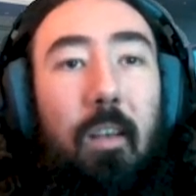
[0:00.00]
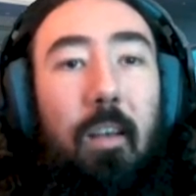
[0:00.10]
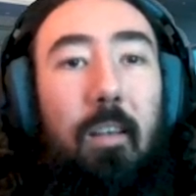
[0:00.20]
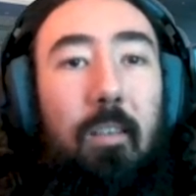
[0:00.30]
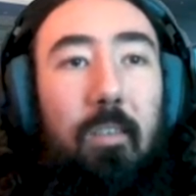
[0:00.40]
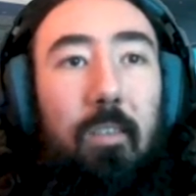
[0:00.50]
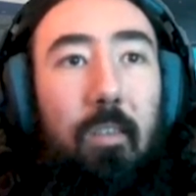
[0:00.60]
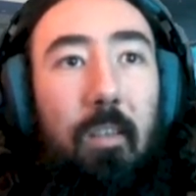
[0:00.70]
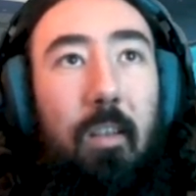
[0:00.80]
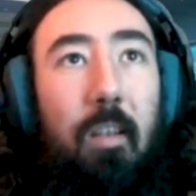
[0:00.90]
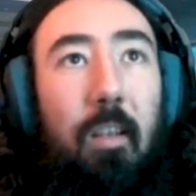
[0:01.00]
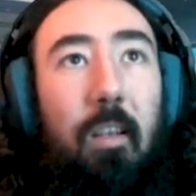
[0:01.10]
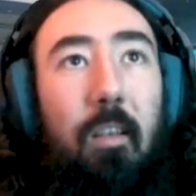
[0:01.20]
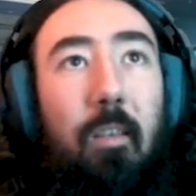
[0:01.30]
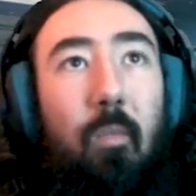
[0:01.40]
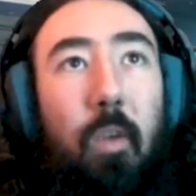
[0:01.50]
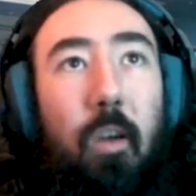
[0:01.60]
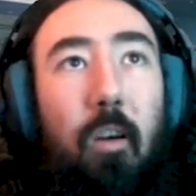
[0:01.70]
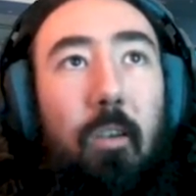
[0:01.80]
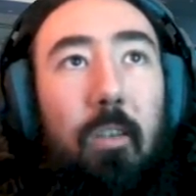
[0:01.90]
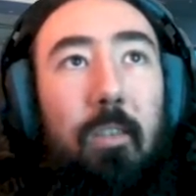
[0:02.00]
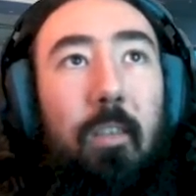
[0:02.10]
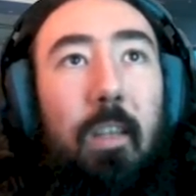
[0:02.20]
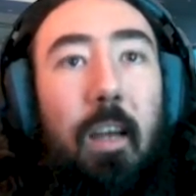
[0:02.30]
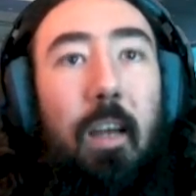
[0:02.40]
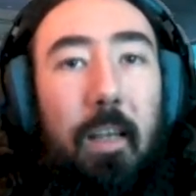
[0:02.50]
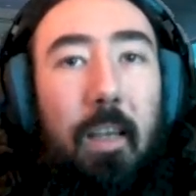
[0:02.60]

as we are until they die.